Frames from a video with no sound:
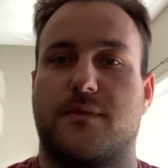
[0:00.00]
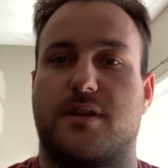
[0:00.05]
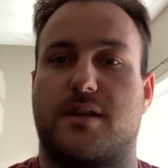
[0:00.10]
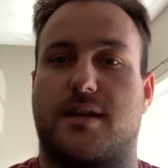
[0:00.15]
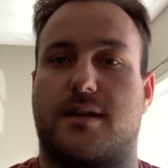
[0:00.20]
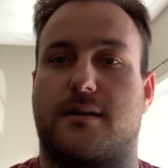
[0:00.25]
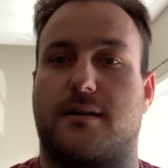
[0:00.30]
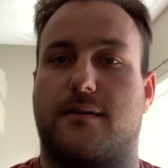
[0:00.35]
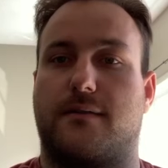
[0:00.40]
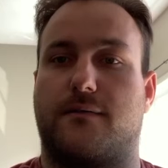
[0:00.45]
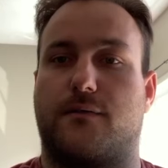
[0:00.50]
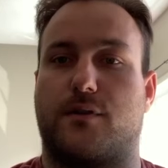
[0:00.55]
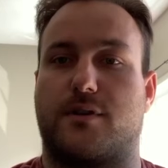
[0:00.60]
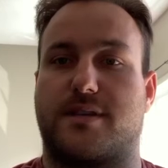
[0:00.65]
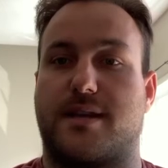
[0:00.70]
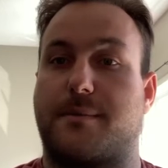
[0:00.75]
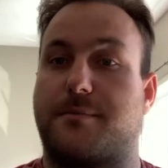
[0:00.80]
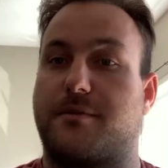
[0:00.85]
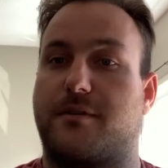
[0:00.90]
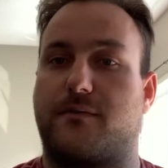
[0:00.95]
Like, for
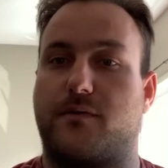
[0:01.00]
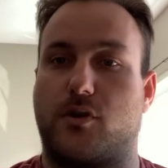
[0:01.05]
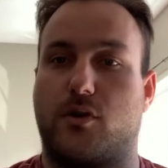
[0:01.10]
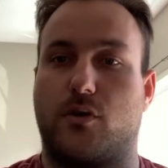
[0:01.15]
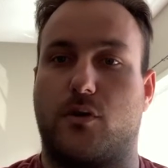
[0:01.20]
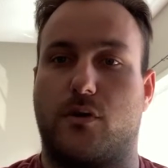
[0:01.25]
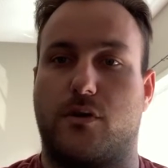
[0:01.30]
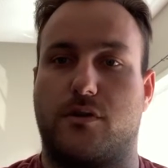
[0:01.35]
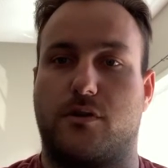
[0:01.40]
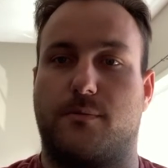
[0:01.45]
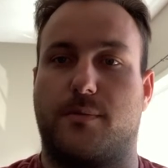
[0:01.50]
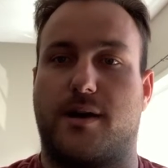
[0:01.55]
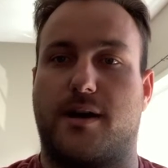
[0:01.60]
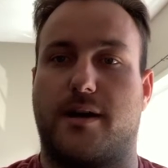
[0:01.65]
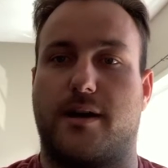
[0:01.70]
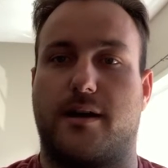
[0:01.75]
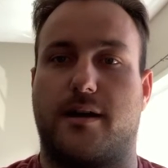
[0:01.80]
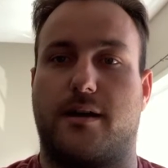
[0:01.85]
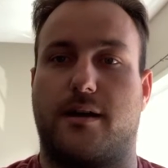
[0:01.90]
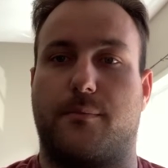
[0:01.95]
example, if you go and you
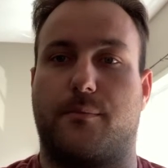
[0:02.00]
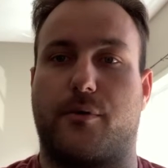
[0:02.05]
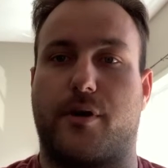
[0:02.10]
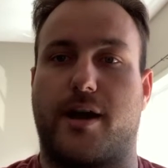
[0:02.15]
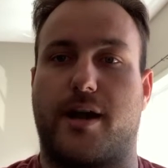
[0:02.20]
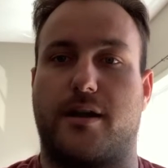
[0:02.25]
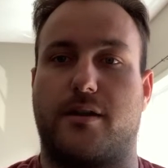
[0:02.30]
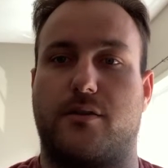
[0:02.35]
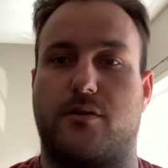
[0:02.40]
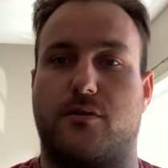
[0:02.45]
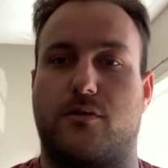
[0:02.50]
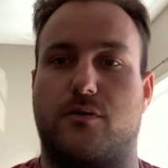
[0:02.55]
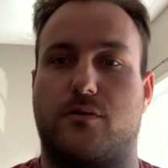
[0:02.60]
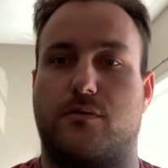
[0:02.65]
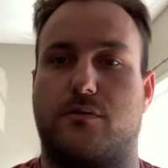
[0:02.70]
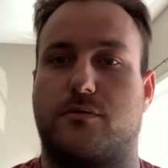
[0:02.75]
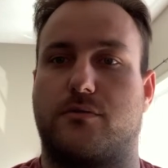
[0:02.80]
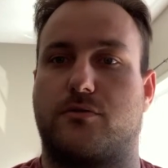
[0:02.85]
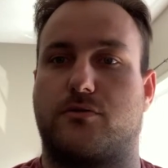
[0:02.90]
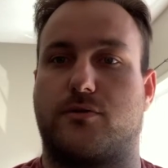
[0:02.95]
buy a brand
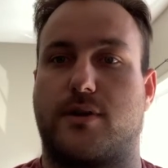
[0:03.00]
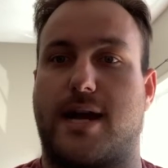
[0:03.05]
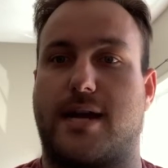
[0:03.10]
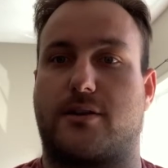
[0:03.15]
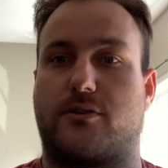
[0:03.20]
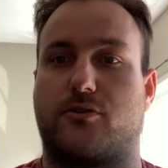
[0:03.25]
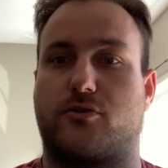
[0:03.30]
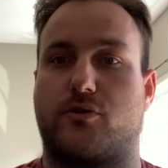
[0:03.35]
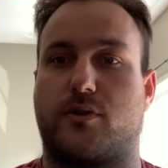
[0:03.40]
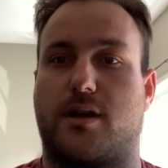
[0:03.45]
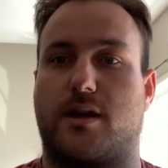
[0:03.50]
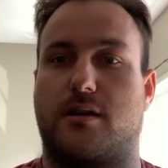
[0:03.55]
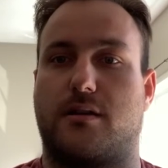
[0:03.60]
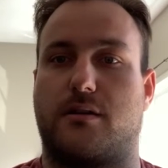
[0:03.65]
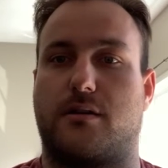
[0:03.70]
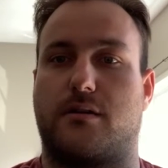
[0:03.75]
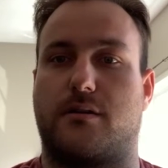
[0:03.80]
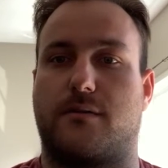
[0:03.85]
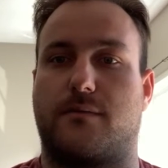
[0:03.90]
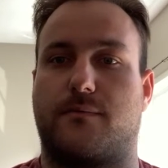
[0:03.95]
new tractor
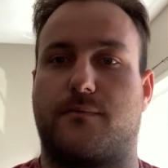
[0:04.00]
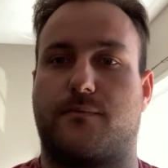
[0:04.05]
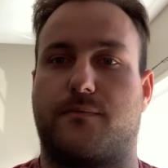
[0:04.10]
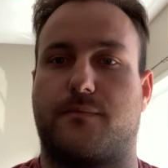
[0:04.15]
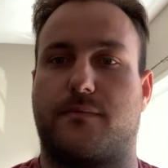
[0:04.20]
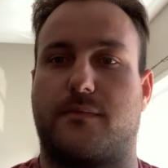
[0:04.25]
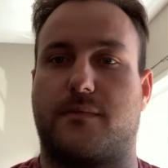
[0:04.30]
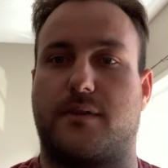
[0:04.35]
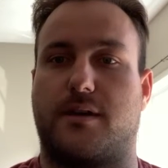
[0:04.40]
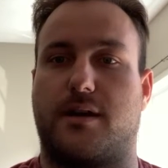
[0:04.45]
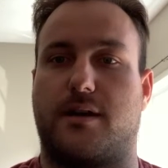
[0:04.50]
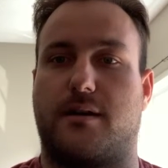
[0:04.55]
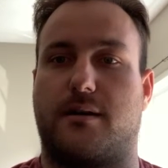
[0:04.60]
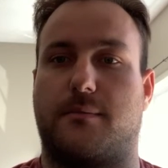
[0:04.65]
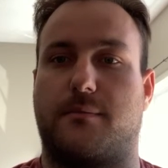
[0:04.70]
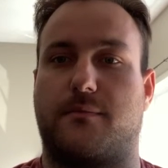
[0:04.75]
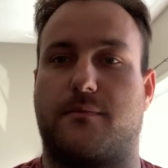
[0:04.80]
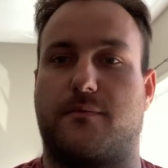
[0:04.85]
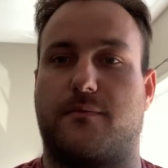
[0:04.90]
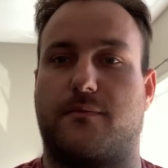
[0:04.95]
trailer
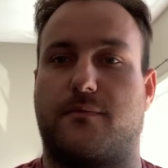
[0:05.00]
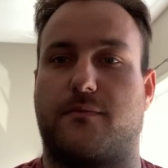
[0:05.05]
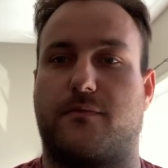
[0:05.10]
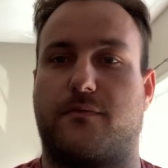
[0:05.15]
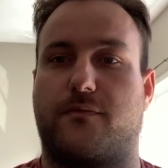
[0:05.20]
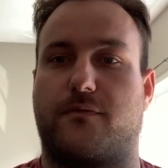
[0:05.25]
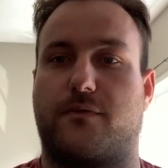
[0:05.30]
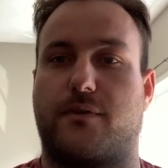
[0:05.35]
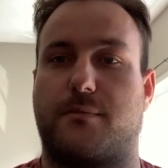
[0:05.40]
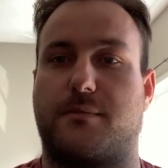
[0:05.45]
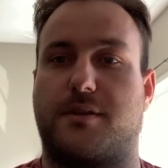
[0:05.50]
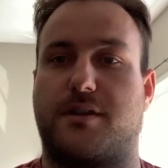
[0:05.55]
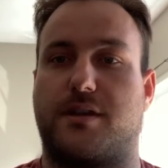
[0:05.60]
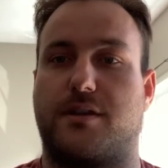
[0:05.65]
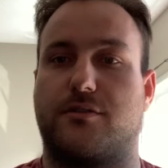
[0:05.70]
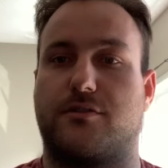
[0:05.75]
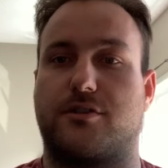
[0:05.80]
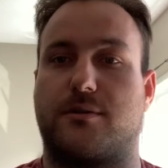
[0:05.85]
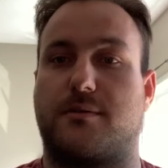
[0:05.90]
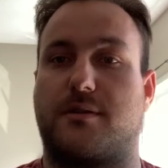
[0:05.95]
from the
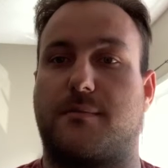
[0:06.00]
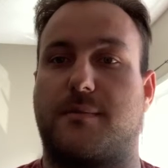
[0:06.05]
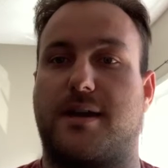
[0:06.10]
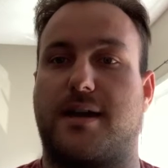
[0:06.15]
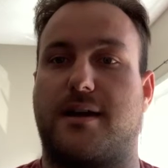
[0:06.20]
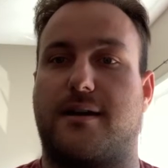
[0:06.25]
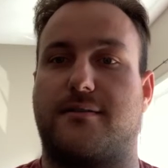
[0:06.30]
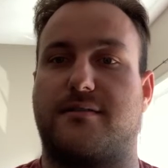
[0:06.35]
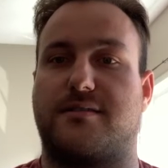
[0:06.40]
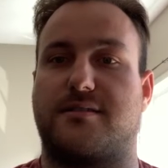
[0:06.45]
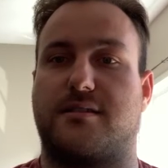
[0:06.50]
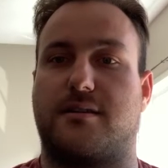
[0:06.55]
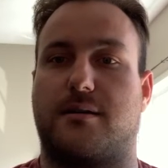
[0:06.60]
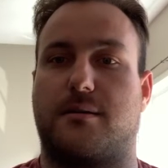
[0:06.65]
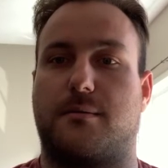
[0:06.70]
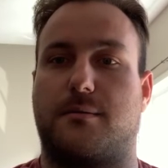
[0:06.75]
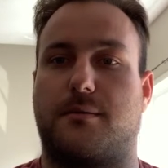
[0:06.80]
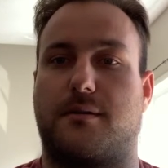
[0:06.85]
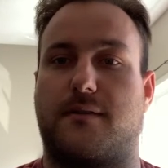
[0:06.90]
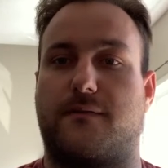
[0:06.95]
dealership, they may have
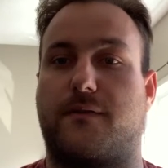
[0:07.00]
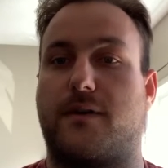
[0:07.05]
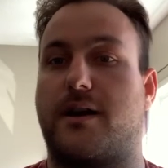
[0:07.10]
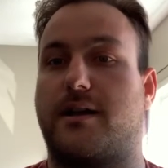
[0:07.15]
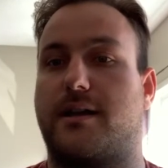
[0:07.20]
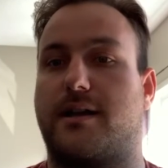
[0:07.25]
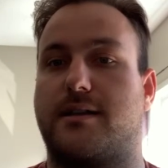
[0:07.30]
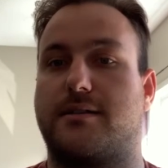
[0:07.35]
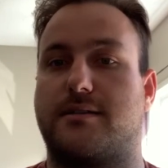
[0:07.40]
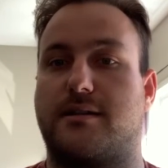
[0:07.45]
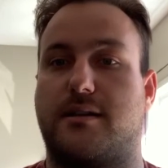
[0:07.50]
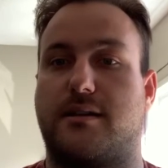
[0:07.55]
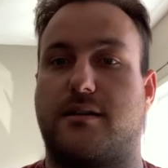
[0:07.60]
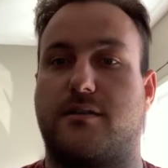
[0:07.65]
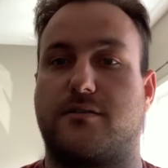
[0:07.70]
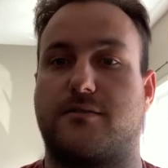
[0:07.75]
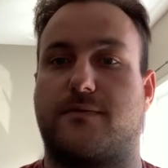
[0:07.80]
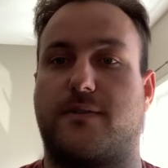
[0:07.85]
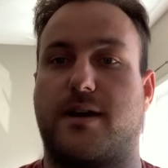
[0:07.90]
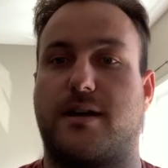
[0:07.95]
an
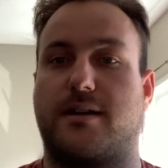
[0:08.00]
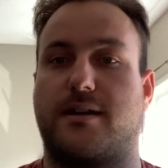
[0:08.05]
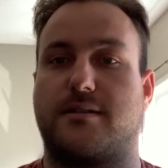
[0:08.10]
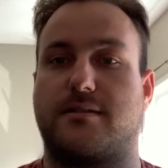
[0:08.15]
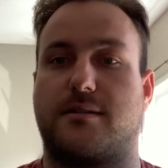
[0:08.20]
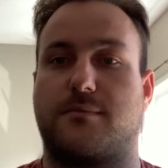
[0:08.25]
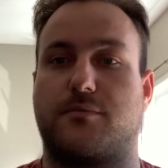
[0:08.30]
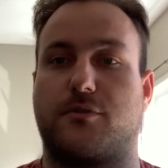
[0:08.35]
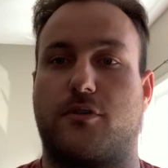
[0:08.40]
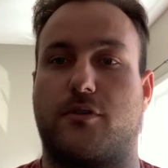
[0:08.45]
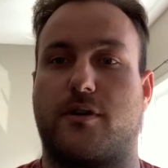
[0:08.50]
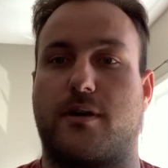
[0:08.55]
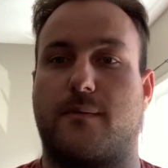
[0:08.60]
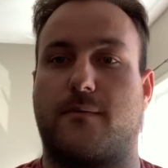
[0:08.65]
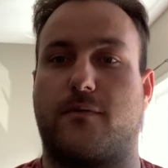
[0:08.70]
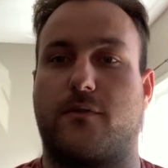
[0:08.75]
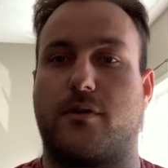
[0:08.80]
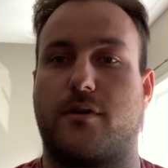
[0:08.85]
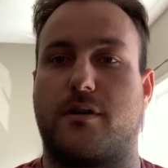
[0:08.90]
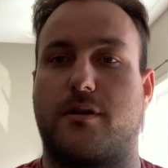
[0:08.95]
in-house financing program
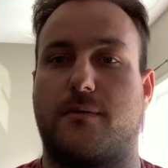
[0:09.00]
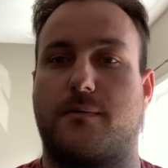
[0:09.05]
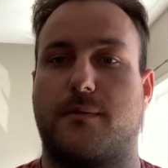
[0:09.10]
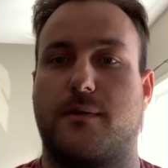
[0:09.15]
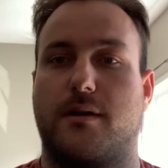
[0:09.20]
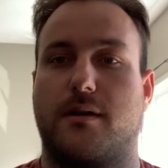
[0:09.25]
for you.